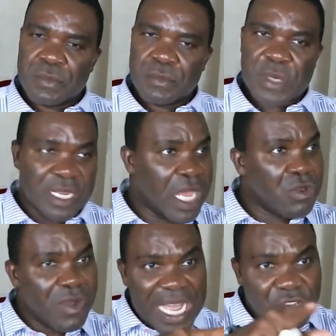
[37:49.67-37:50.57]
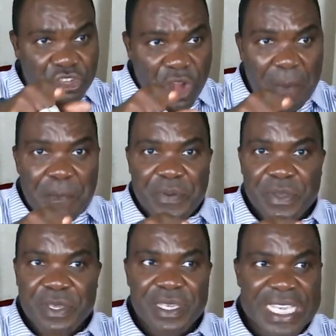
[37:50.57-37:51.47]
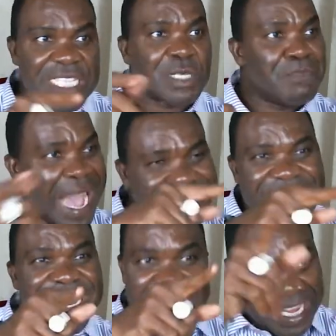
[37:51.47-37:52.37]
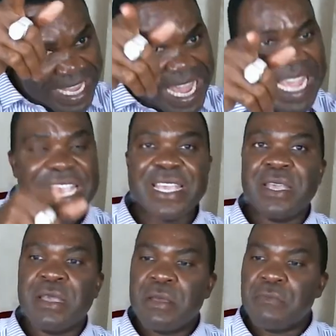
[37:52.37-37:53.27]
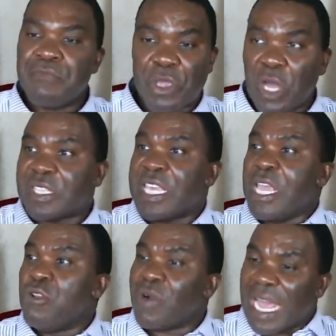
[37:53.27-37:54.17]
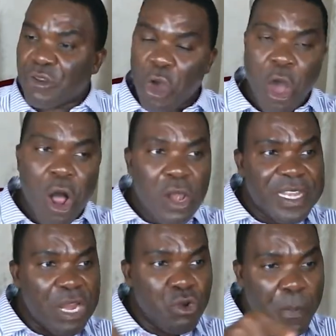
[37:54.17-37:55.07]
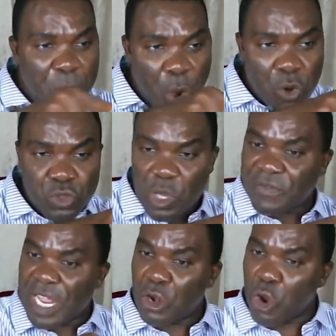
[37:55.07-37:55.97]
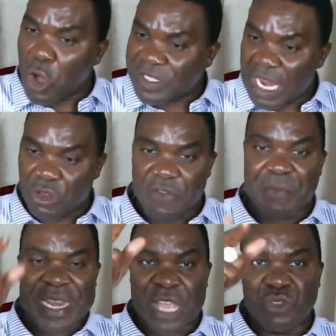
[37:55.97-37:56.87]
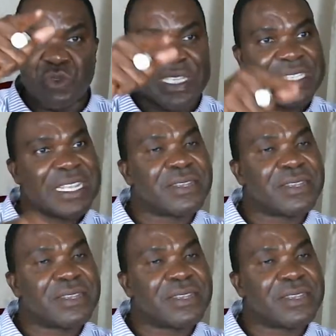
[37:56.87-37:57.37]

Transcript: And yet, look at Trump. He's smarter than he because he look at all the loopholes of the laws and government and uses it.